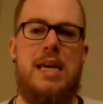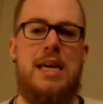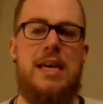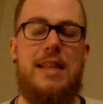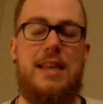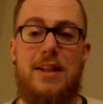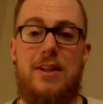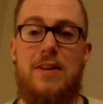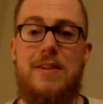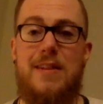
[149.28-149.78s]

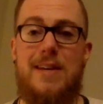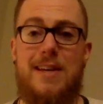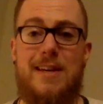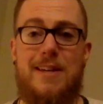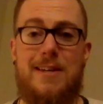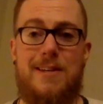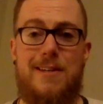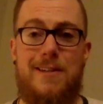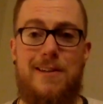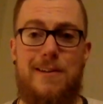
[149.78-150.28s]
The other
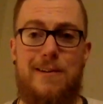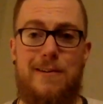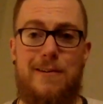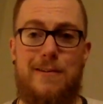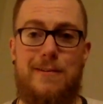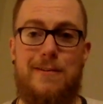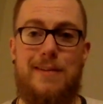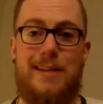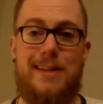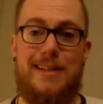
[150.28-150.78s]
thing,
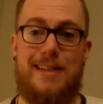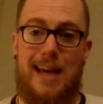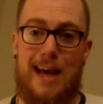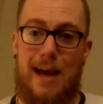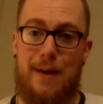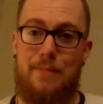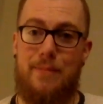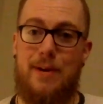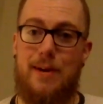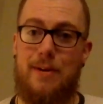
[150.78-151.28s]
too, that's
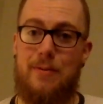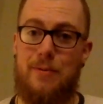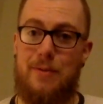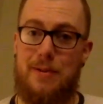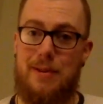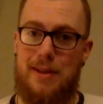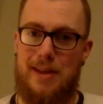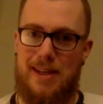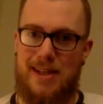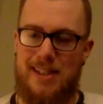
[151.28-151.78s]
happening
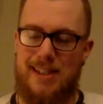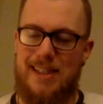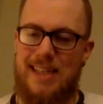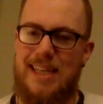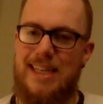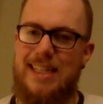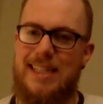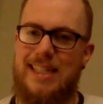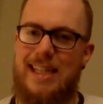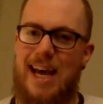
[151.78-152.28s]
with this
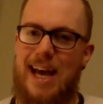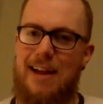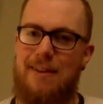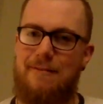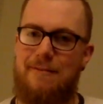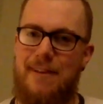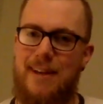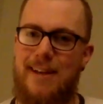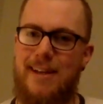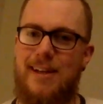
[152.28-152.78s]
is
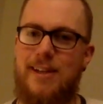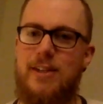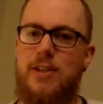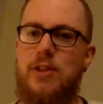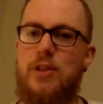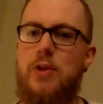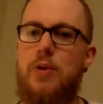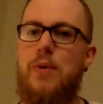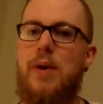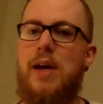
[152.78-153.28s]
that
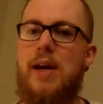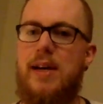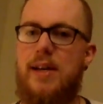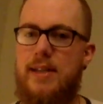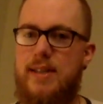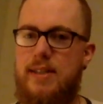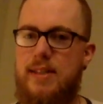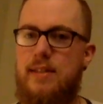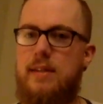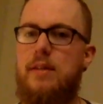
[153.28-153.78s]
Venus, who
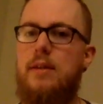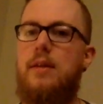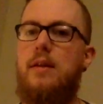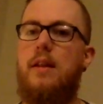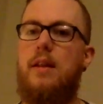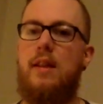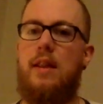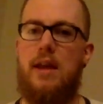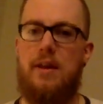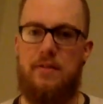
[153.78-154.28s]
has
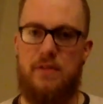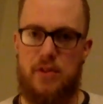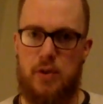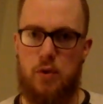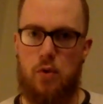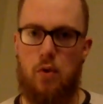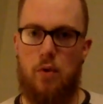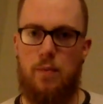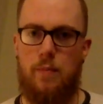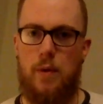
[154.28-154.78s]
left
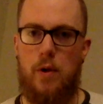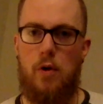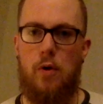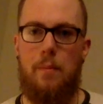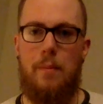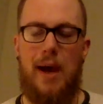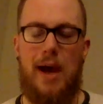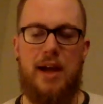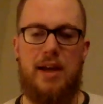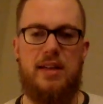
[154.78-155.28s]
Scorpio
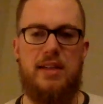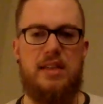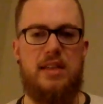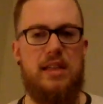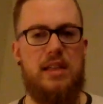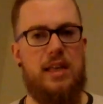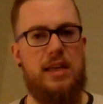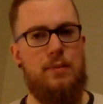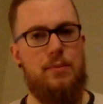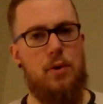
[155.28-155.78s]
back into
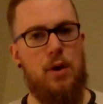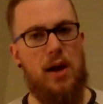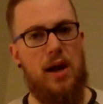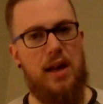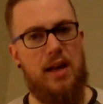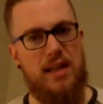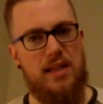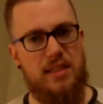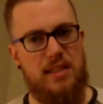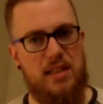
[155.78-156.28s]
Libra
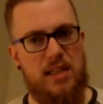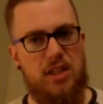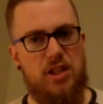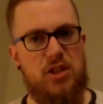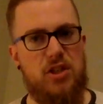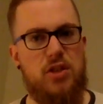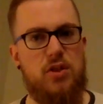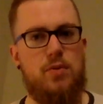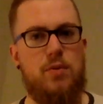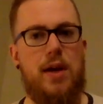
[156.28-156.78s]
and has
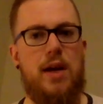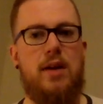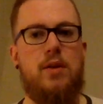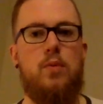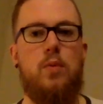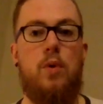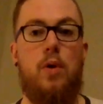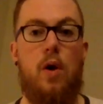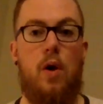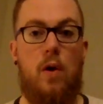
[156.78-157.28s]
stationed
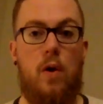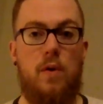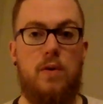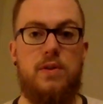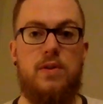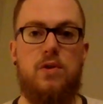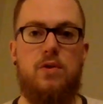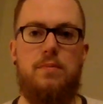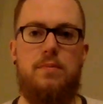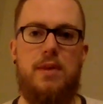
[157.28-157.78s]
direct, will
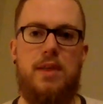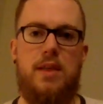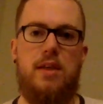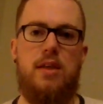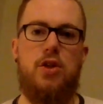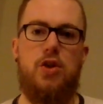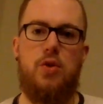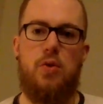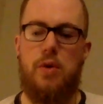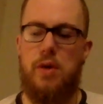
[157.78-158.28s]
also be
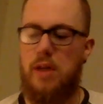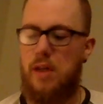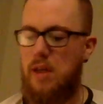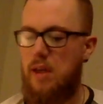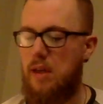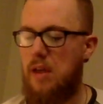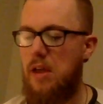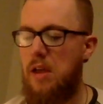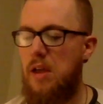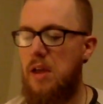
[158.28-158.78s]

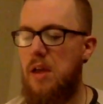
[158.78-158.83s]
joining